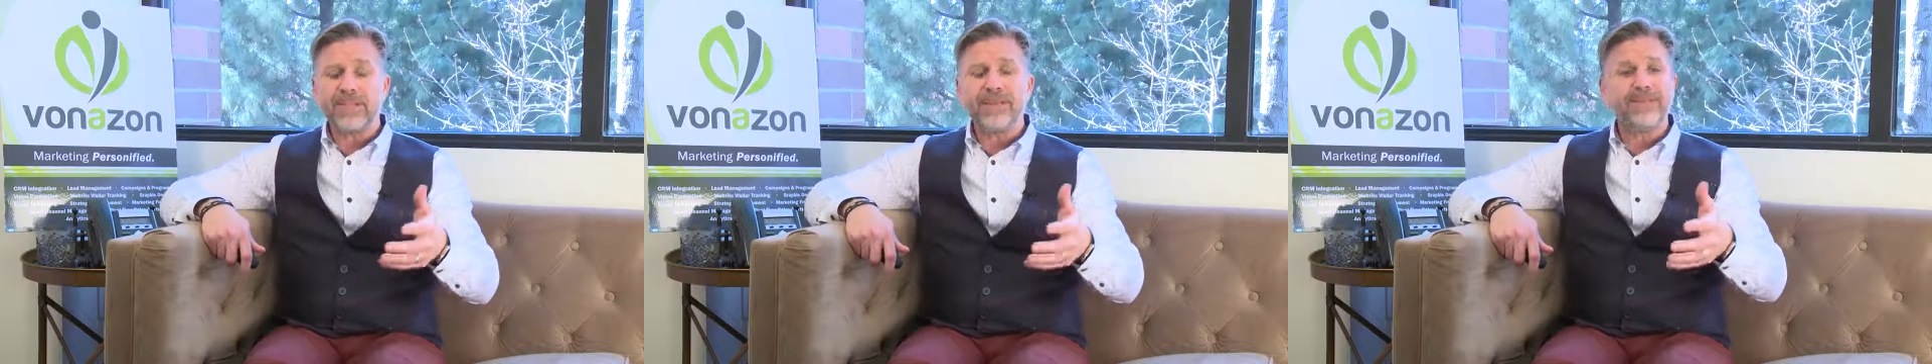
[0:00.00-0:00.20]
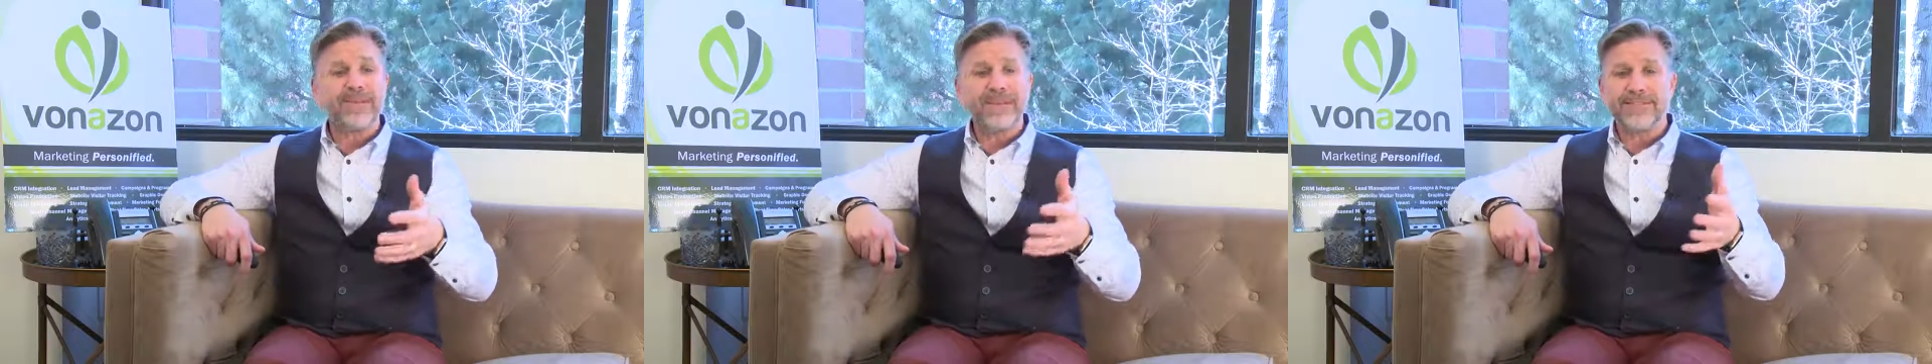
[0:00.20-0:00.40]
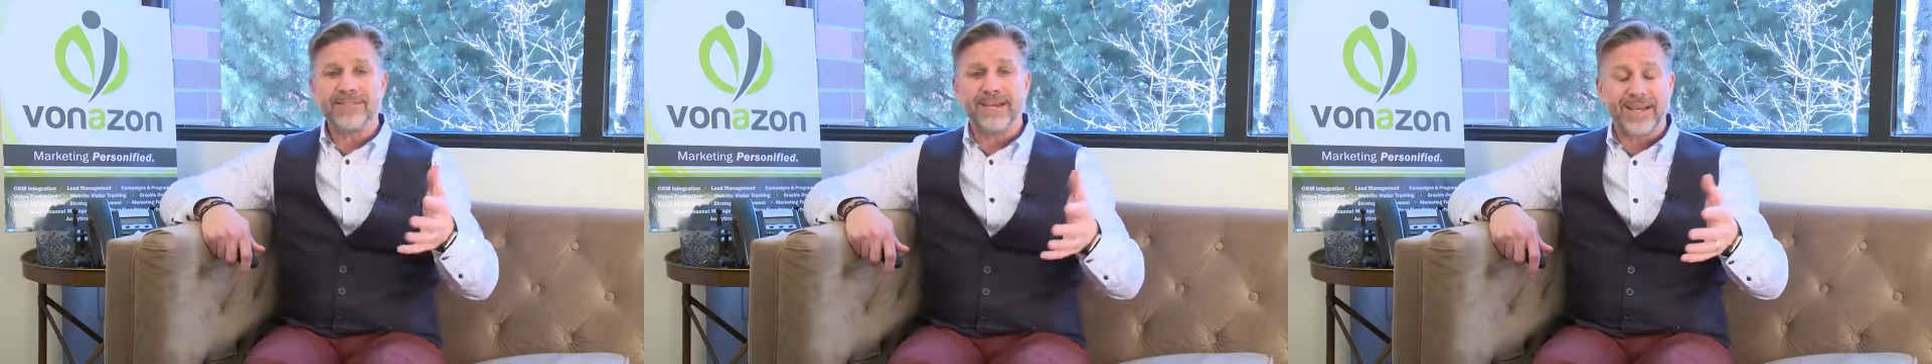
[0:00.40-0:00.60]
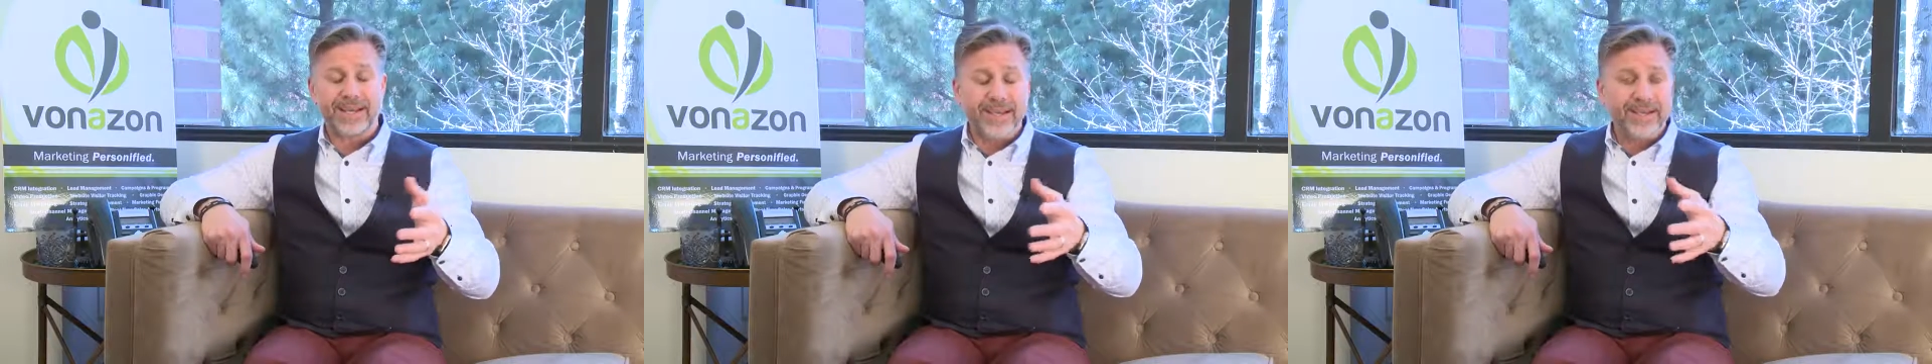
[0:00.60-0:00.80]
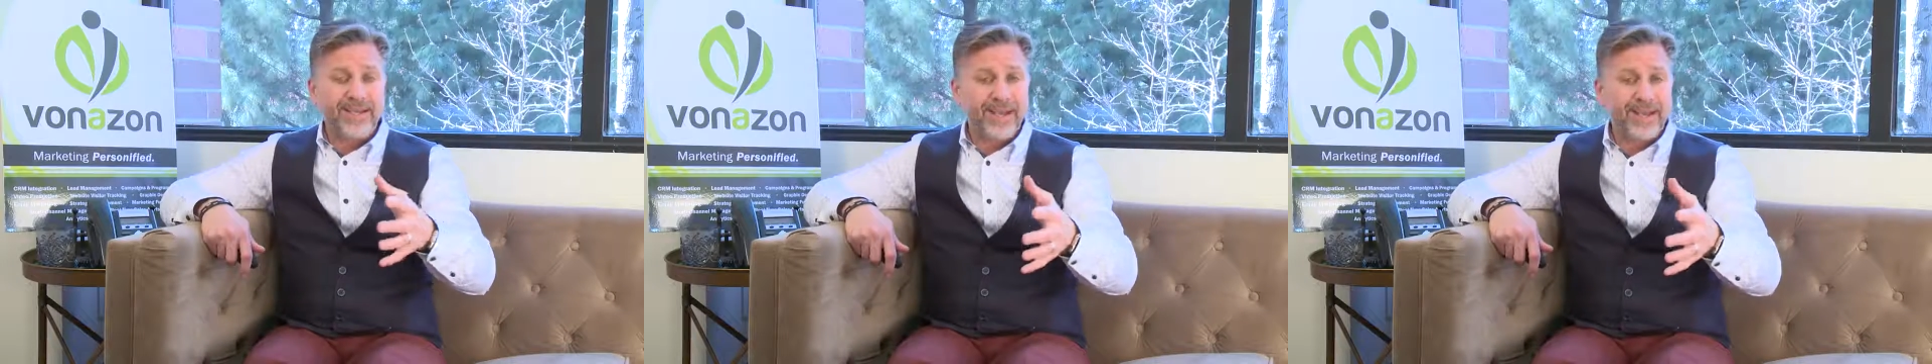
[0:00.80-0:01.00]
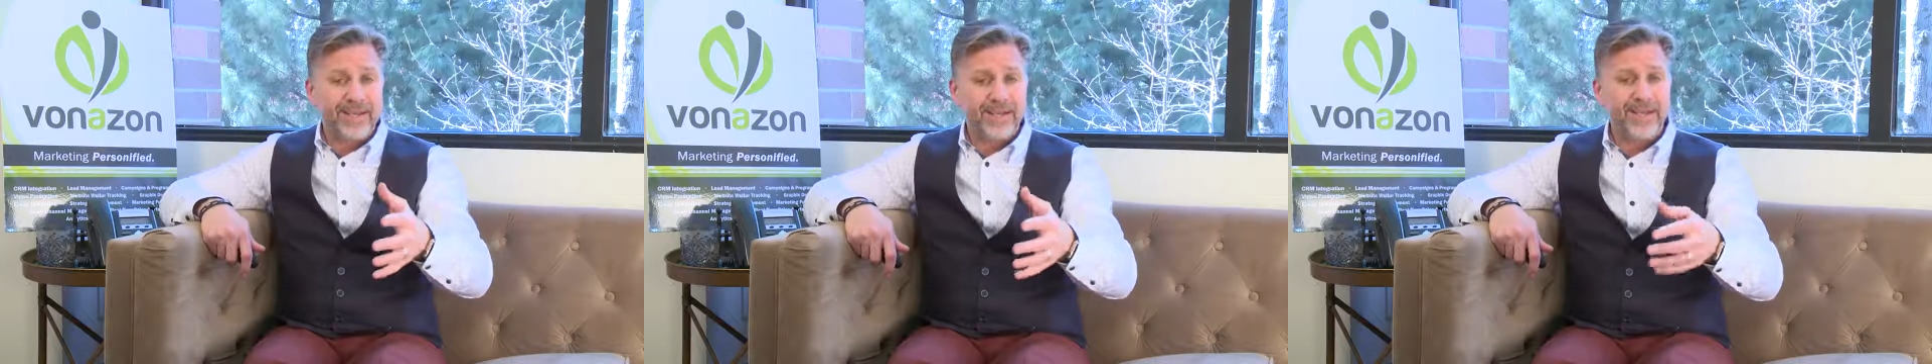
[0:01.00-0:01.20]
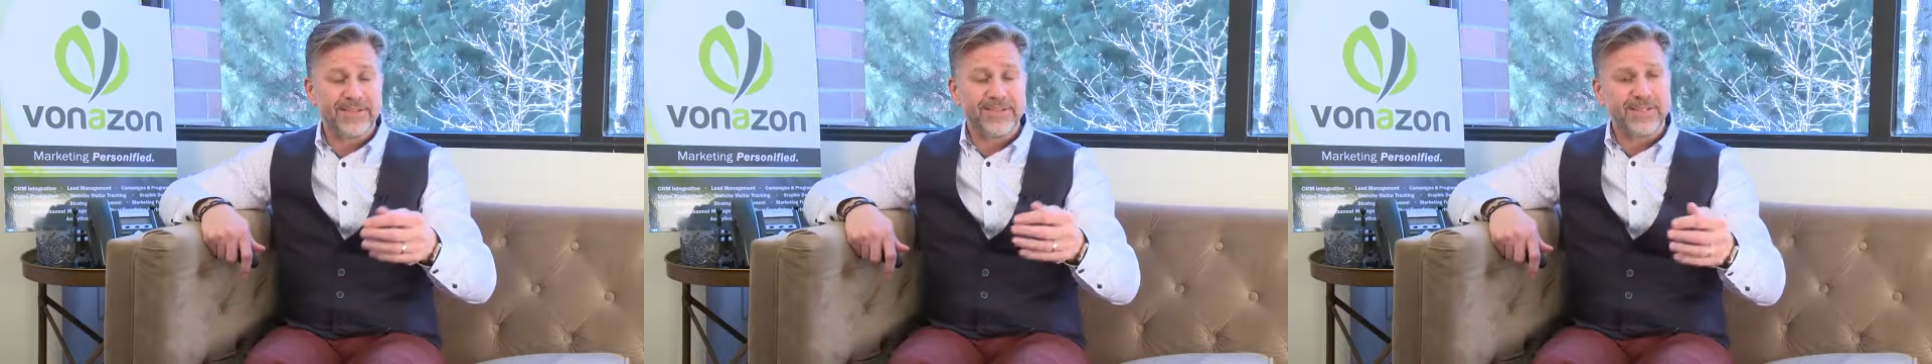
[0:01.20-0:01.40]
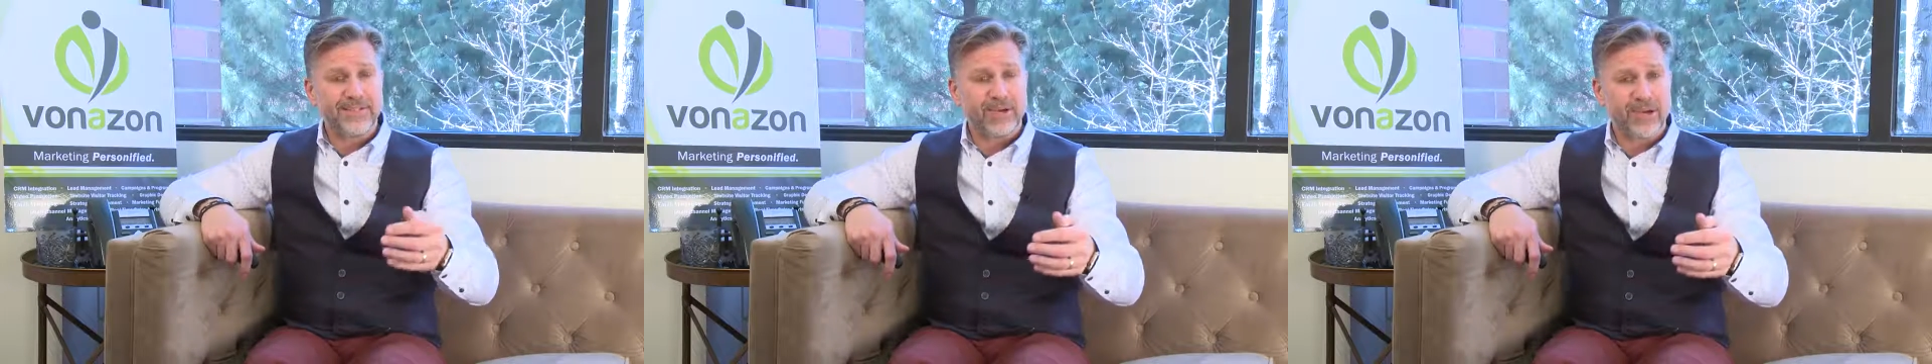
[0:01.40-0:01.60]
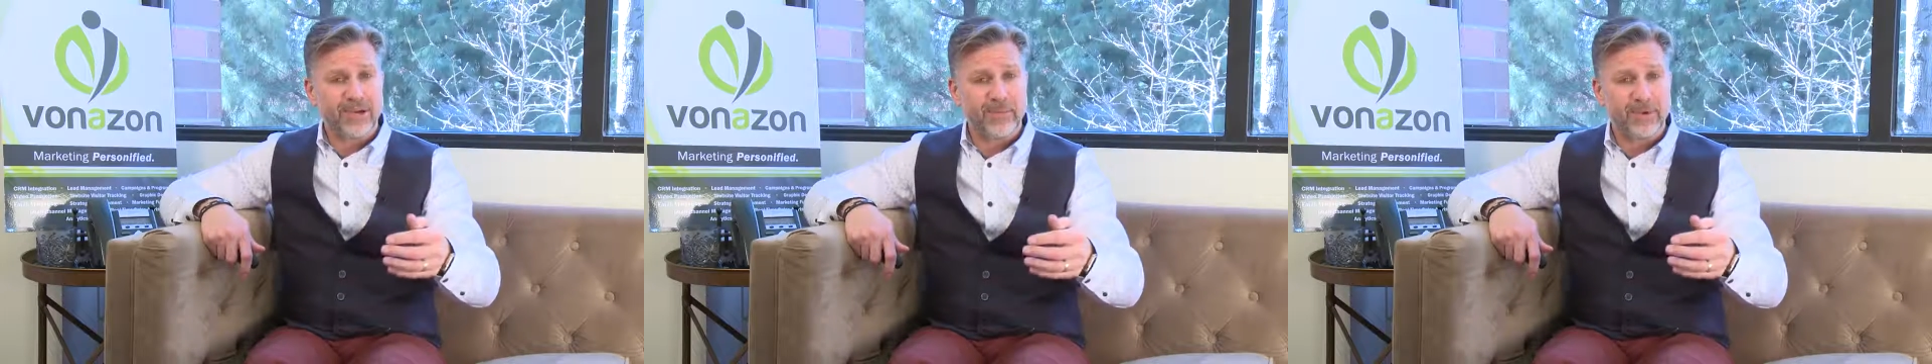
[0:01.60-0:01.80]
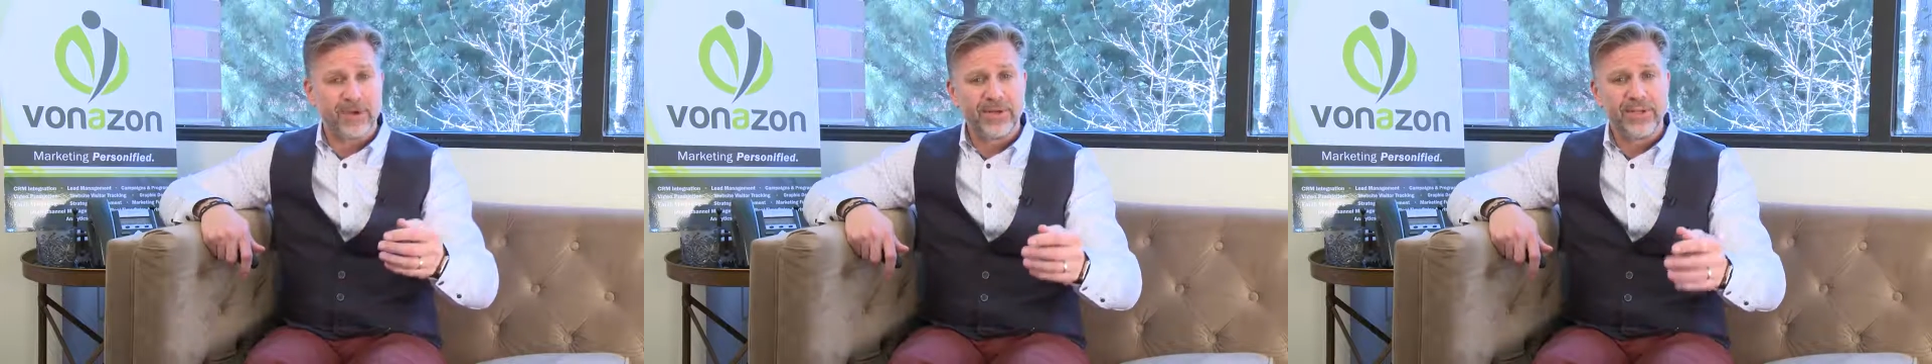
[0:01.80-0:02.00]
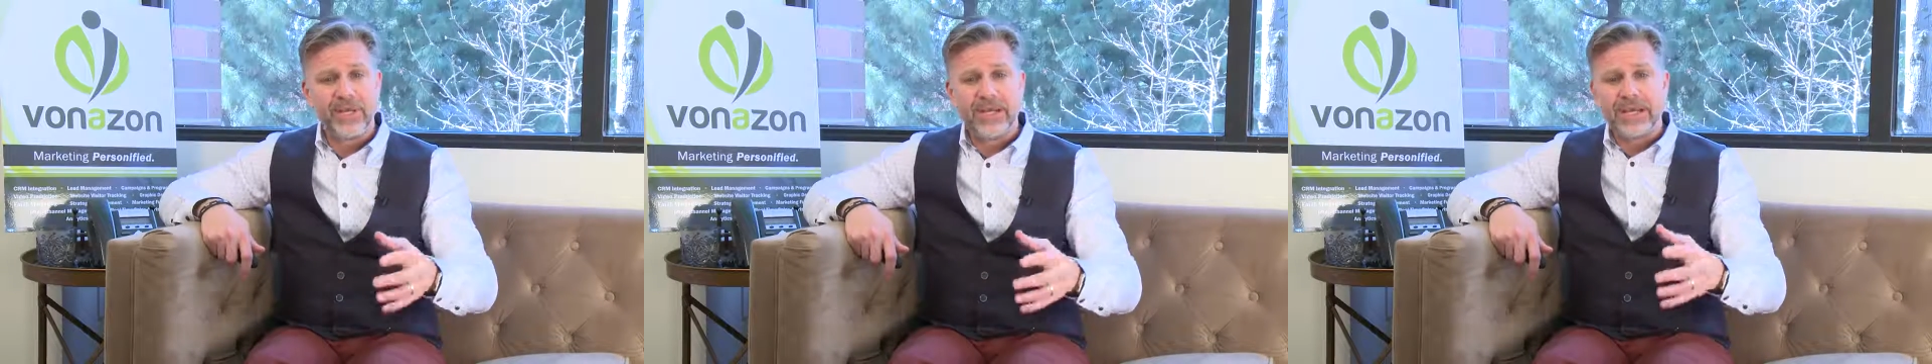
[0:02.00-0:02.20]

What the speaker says: Things like, again, as I talk about,